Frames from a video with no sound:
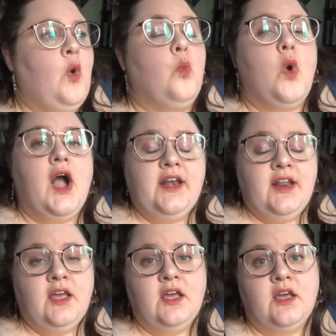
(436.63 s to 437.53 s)
one
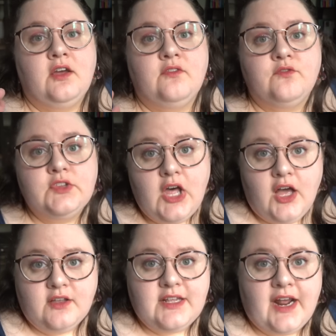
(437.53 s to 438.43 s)

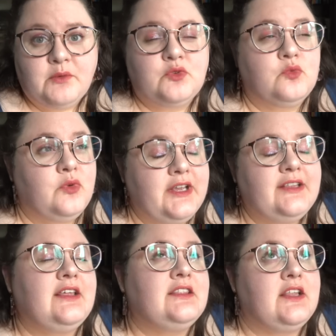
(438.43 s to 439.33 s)
vlog that I would
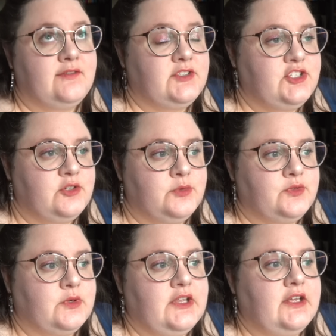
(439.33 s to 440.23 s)
really love to do
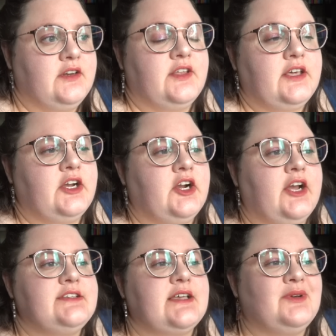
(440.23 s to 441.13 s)
before the end of the year
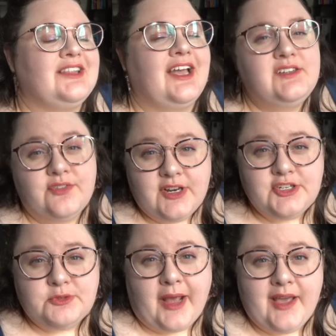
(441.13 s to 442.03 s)
is I would like to
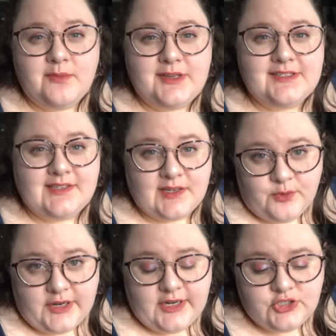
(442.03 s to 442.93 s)
finish my ABC
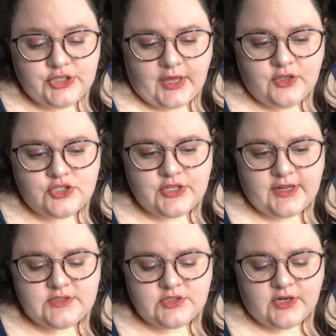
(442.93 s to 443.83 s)
reading challenge that
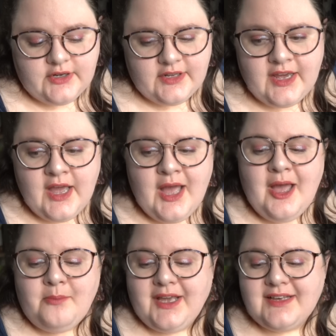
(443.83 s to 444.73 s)
I started
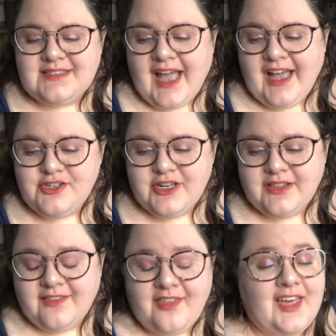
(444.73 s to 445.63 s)
because I actually
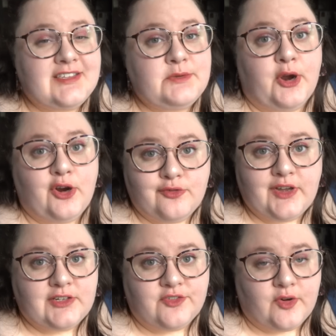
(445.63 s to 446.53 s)
think that that's
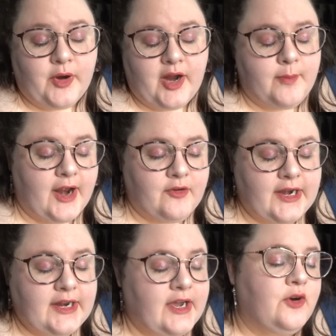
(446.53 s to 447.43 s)
perfect for where I'm at
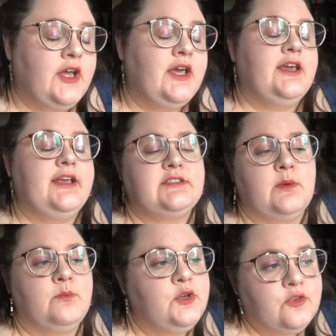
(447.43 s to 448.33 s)
right now. It's
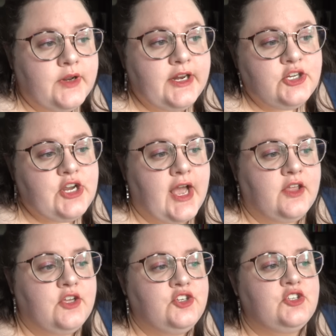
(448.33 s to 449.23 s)
a mood reading
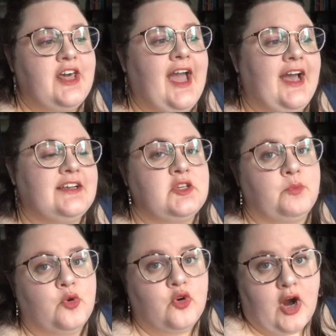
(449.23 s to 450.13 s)
challenge that has a
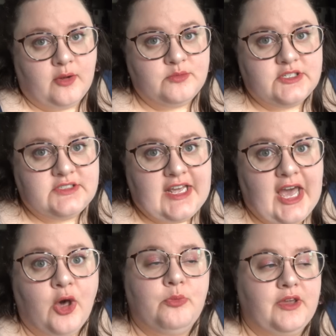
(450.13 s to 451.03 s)
prompt to
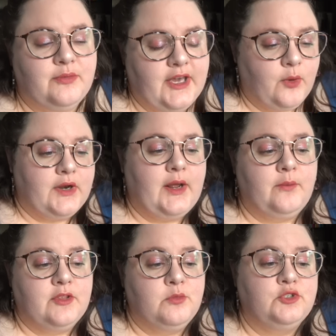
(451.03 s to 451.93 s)
help me pick what
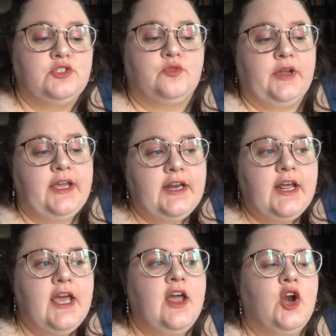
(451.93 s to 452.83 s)
I'm in the mood to read.
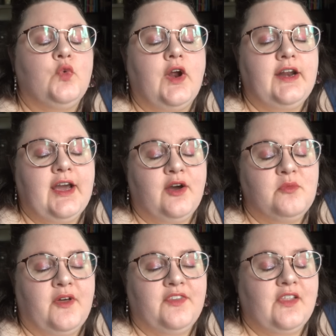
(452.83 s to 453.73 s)
Right now
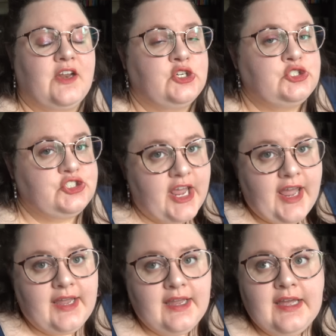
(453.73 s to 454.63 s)
I'm on the letter
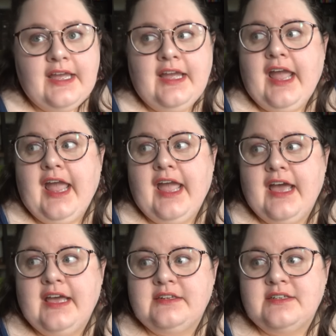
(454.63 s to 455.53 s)
J
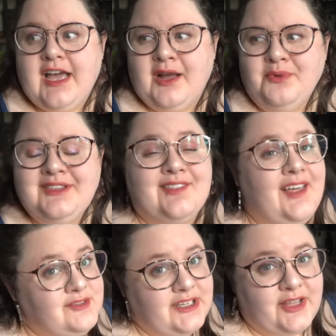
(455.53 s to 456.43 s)
and I would
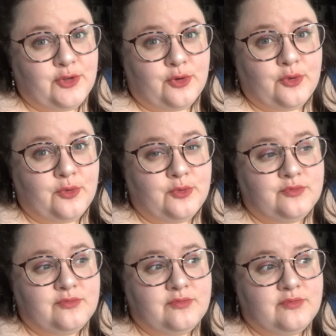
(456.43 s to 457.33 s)
love to get through
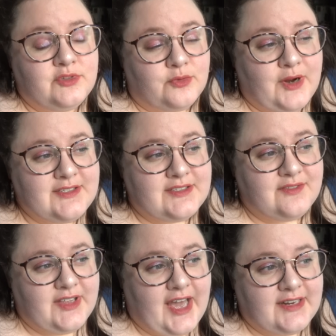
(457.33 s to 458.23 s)
the rest
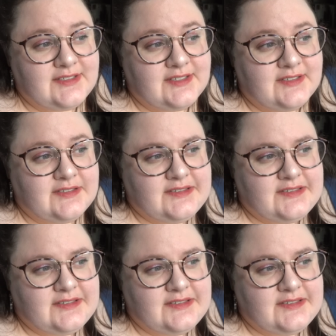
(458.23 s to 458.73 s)
of that.